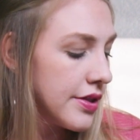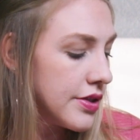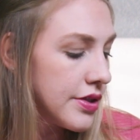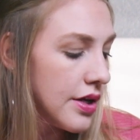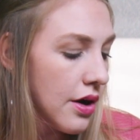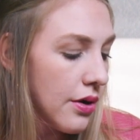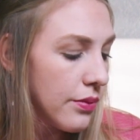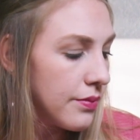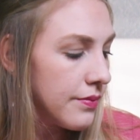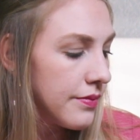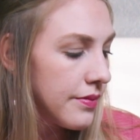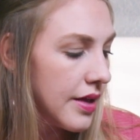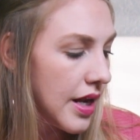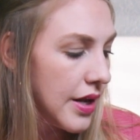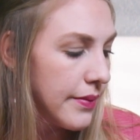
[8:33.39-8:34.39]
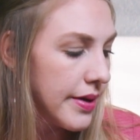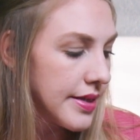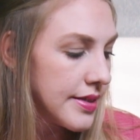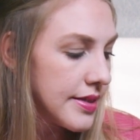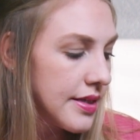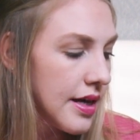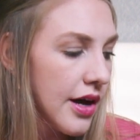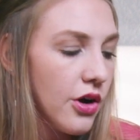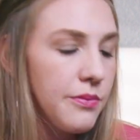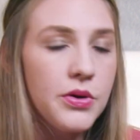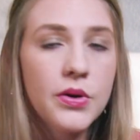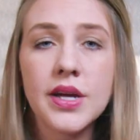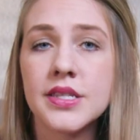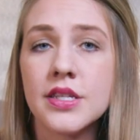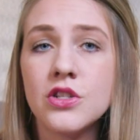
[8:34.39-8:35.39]
So Anyways, I hope
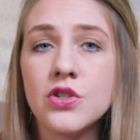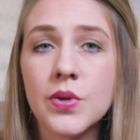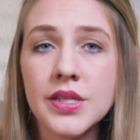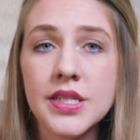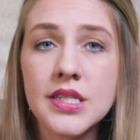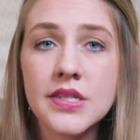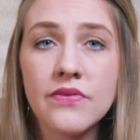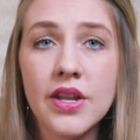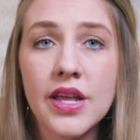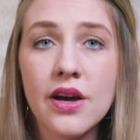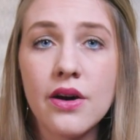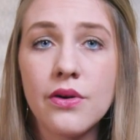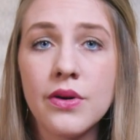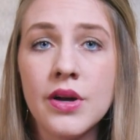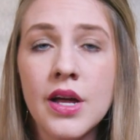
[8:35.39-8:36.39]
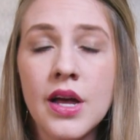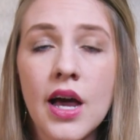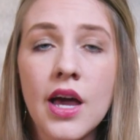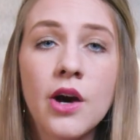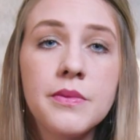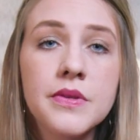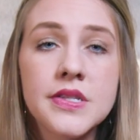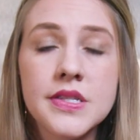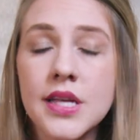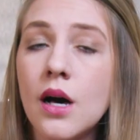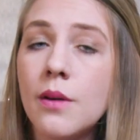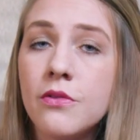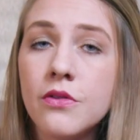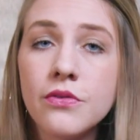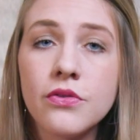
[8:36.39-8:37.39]
you guys enjoyed this video. I hope this is
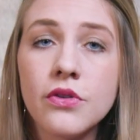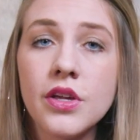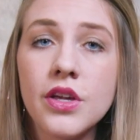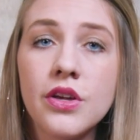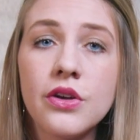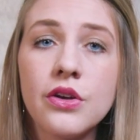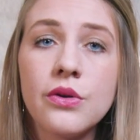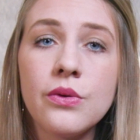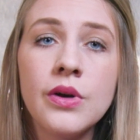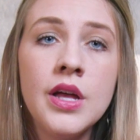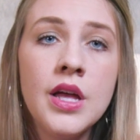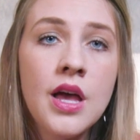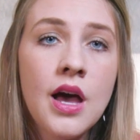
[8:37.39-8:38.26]
helpful for you.